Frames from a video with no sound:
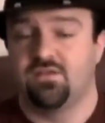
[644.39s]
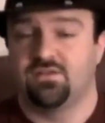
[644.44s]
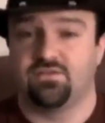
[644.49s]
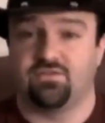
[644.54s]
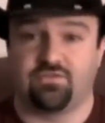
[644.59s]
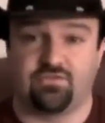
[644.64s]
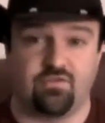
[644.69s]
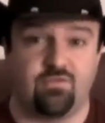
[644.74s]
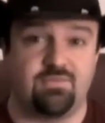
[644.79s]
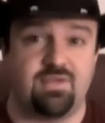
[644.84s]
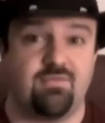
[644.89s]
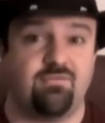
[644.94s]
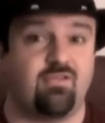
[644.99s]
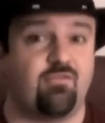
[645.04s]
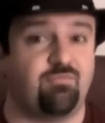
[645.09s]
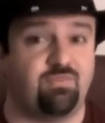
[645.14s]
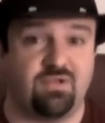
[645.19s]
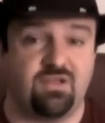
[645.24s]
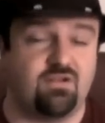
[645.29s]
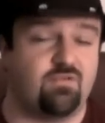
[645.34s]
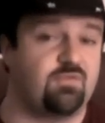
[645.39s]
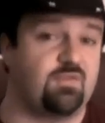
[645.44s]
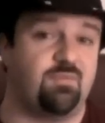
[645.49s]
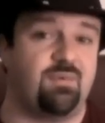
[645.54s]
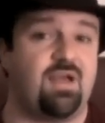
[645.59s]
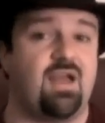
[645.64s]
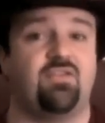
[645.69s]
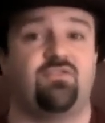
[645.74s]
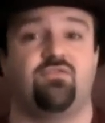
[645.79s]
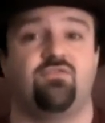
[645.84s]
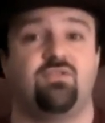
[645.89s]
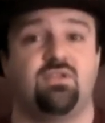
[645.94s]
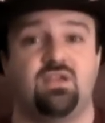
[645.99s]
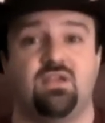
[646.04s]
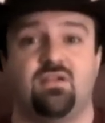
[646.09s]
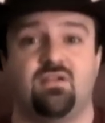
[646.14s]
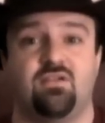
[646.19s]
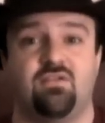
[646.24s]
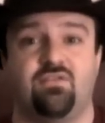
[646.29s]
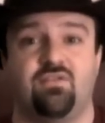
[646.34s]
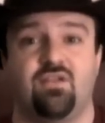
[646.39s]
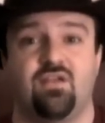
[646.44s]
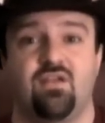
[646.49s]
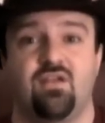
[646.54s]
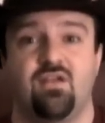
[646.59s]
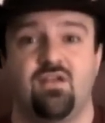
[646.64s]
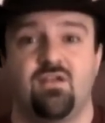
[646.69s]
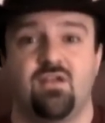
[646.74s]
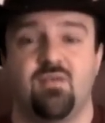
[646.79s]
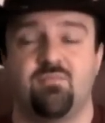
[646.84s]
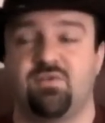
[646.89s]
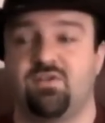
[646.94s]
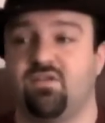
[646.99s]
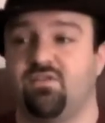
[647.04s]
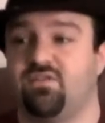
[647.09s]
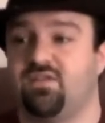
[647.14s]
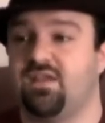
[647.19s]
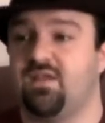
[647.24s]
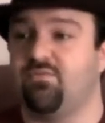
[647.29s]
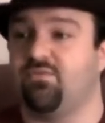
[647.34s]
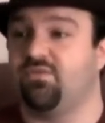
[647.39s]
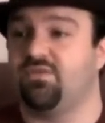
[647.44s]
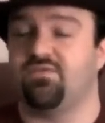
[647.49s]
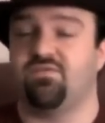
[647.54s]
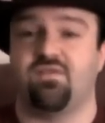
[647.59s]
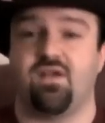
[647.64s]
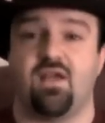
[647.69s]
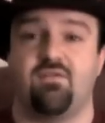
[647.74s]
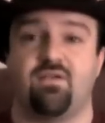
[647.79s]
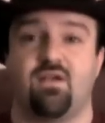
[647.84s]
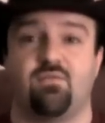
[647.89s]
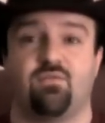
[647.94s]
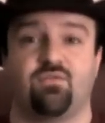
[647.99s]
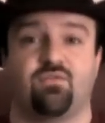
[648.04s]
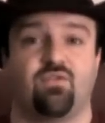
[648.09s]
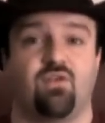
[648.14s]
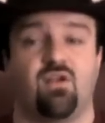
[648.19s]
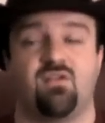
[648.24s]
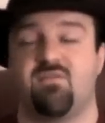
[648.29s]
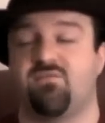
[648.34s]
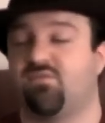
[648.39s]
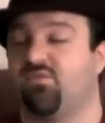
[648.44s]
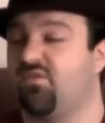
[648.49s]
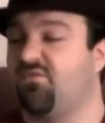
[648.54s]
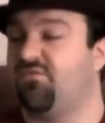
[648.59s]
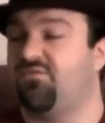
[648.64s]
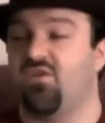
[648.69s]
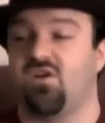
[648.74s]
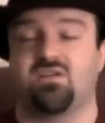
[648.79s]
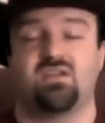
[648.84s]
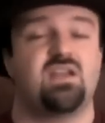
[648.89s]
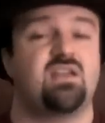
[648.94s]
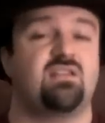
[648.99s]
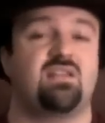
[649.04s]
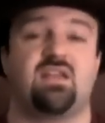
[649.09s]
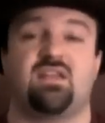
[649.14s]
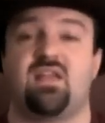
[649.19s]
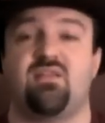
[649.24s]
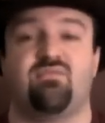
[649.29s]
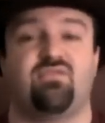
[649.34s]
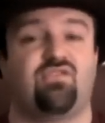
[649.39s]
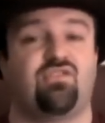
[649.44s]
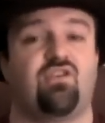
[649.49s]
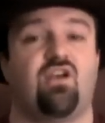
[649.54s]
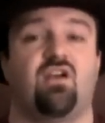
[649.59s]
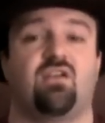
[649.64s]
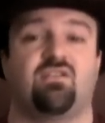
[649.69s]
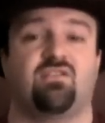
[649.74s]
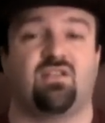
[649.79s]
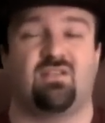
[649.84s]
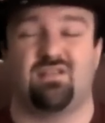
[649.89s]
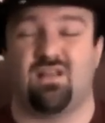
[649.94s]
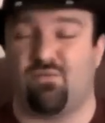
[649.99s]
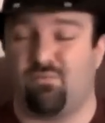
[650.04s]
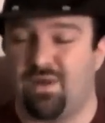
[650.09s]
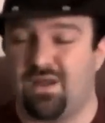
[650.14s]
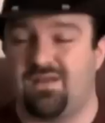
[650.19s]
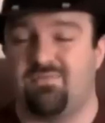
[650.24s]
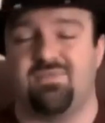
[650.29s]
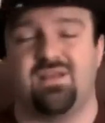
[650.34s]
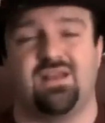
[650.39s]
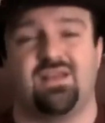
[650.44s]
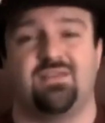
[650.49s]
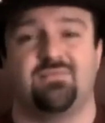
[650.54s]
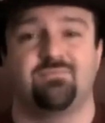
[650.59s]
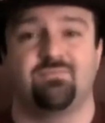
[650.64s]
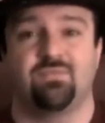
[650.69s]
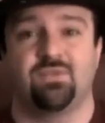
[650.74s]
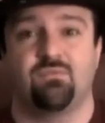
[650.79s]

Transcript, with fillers: There's some games I've played over the past few years, and because the game's only five hours long, everyone's like, fuck it, that game sucks. Like, now wait a minute.